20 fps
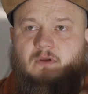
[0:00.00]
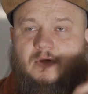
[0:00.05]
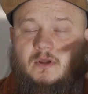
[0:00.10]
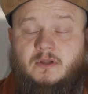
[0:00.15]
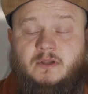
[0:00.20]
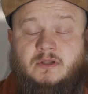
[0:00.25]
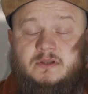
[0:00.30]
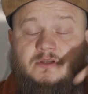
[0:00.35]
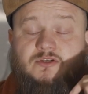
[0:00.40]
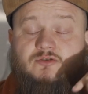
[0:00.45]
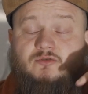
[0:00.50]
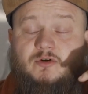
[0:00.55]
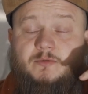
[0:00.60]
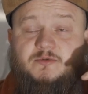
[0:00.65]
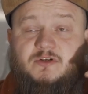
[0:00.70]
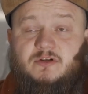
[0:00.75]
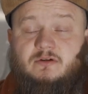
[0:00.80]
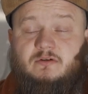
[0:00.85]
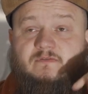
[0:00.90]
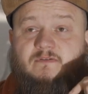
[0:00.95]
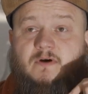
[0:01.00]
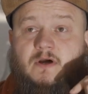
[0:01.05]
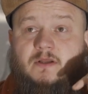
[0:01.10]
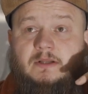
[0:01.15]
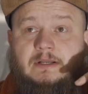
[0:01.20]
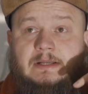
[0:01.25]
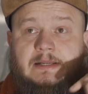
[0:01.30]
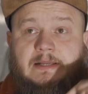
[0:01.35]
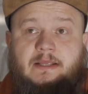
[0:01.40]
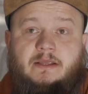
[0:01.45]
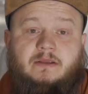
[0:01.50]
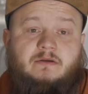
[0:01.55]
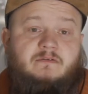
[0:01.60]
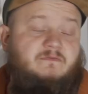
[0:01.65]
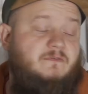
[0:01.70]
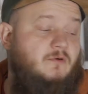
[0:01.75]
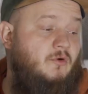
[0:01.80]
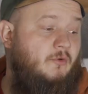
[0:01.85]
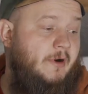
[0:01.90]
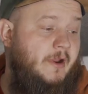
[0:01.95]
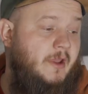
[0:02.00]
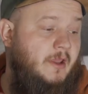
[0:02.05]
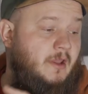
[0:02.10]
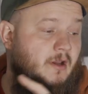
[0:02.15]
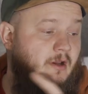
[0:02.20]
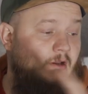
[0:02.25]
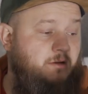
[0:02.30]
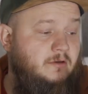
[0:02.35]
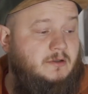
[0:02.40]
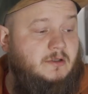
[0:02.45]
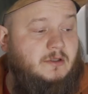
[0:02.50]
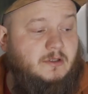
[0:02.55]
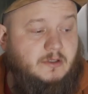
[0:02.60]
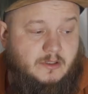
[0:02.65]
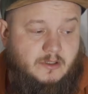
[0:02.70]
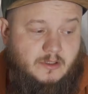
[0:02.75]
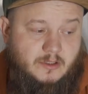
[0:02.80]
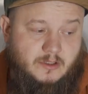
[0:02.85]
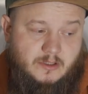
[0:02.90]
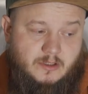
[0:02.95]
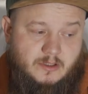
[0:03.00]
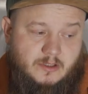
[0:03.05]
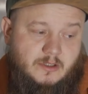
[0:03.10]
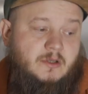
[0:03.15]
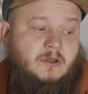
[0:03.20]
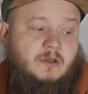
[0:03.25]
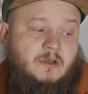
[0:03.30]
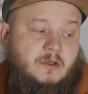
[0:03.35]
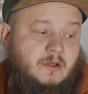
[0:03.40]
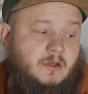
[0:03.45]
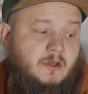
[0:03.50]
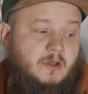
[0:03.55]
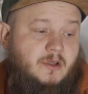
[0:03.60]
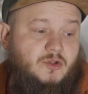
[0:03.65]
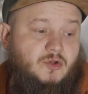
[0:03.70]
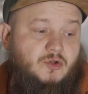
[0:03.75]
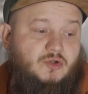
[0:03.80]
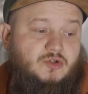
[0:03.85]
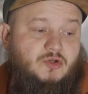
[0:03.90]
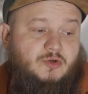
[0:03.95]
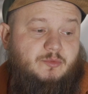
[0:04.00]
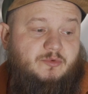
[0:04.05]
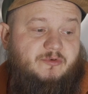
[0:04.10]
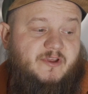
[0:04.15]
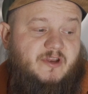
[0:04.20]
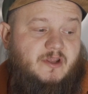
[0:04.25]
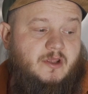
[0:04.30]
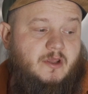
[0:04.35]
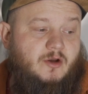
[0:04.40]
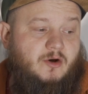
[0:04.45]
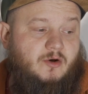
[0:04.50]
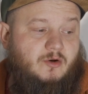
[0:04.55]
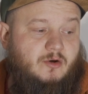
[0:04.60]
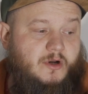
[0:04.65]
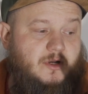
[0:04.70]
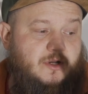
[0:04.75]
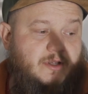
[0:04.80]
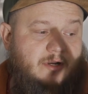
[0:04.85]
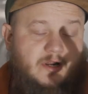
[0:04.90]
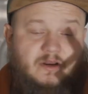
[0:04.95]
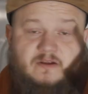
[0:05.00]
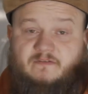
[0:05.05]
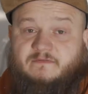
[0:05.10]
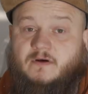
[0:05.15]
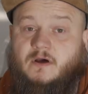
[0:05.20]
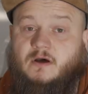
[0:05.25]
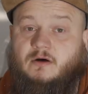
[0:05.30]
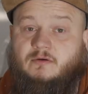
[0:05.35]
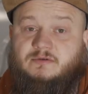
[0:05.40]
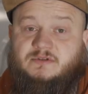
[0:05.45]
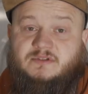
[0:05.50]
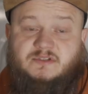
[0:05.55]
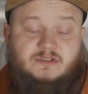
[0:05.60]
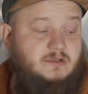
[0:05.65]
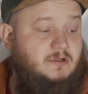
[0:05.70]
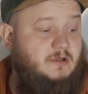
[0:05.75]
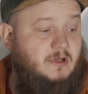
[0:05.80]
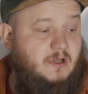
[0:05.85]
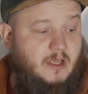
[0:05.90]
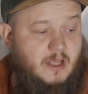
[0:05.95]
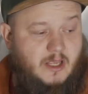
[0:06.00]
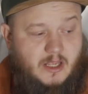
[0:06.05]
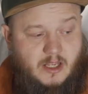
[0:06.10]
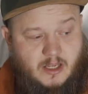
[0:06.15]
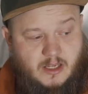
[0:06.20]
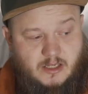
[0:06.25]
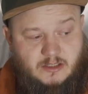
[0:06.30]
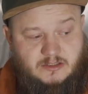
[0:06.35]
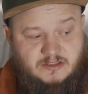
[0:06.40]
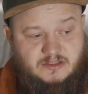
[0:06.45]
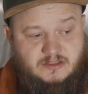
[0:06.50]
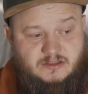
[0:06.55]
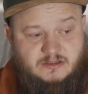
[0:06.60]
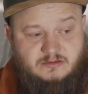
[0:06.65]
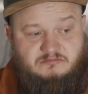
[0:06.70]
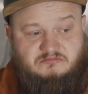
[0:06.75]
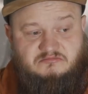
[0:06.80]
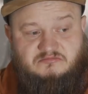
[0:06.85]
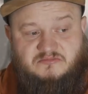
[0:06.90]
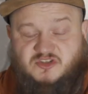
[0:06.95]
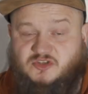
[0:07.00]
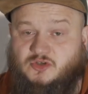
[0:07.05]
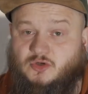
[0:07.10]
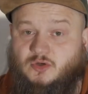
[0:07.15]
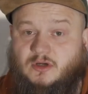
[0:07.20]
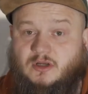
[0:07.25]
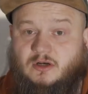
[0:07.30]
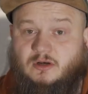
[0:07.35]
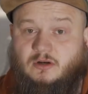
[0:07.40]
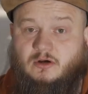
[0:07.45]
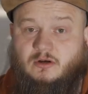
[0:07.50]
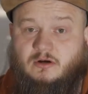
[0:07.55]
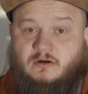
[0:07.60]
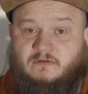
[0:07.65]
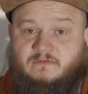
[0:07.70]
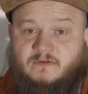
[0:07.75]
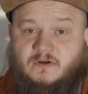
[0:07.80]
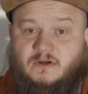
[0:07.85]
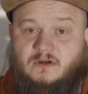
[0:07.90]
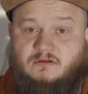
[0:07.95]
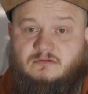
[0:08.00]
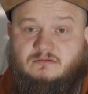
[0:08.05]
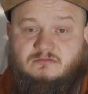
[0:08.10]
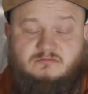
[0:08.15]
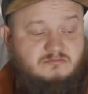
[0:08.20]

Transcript: in the description, you'll find a link for a YouTube video that I found and took a lot of